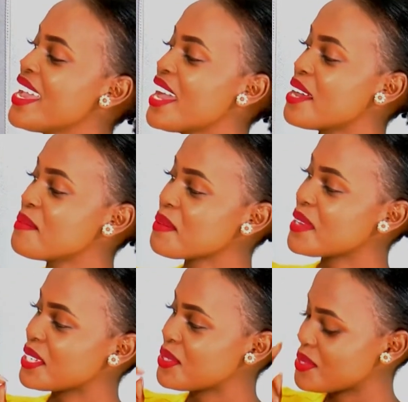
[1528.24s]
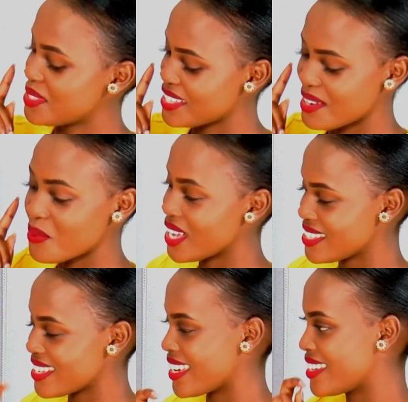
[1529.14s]
And maybe I should
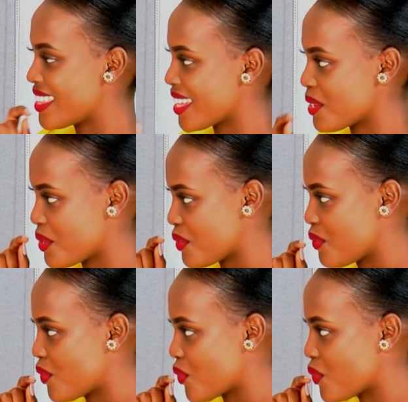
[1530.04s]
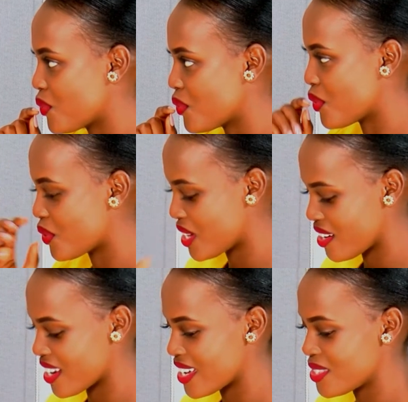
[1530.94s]
once again thank you for
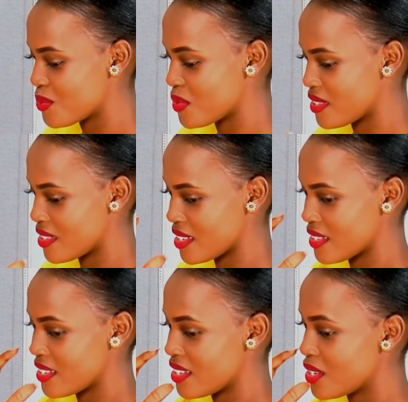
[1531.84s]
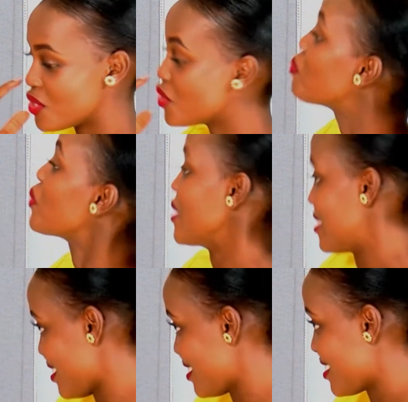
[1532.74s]
honoring us with your
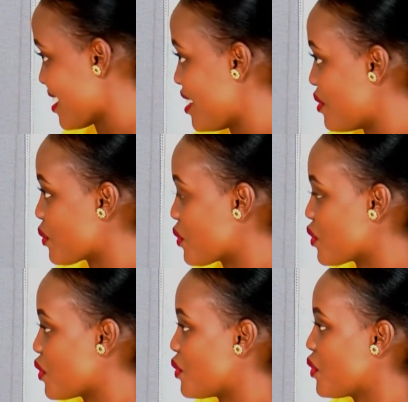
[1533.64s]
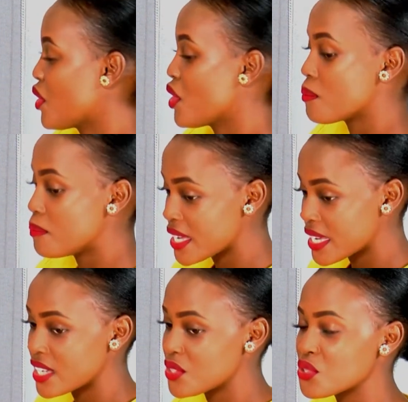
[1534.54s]
presence and also being
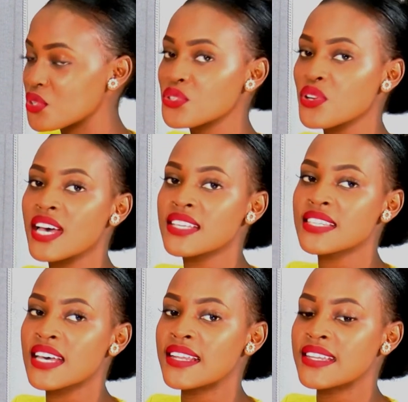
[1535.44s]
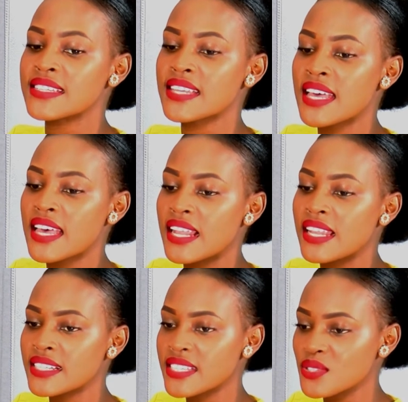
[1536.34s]
here to talk to us and
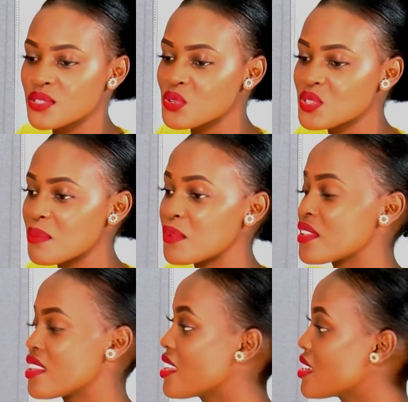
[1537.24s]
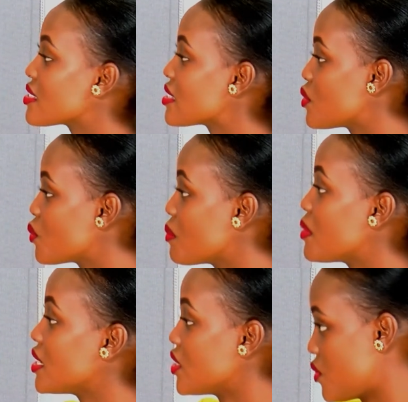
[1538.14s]
let us know some of the things that
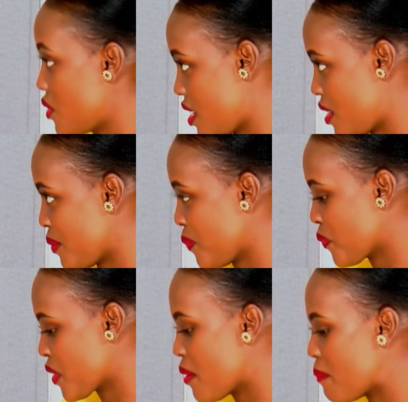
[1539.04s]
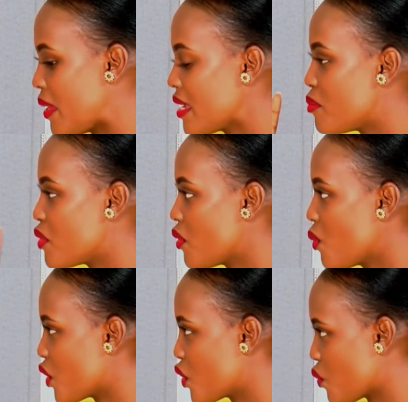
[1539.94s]
women need to hear. But before
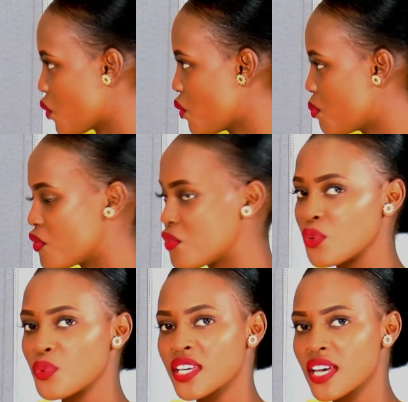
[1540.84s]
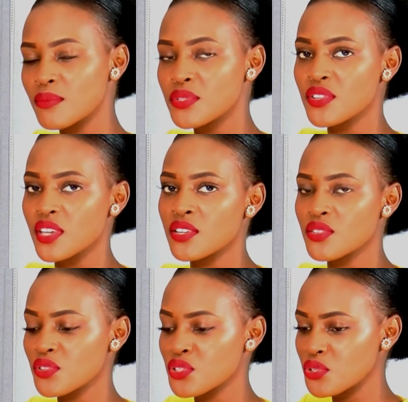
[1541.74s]
we go, before we come to the end
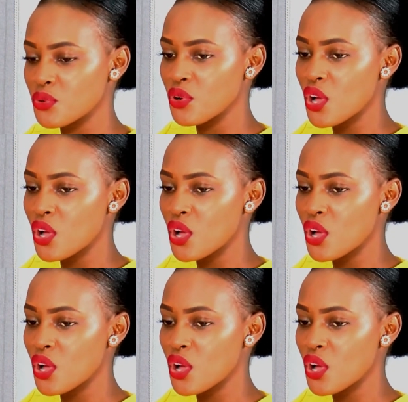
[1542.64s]
of the show,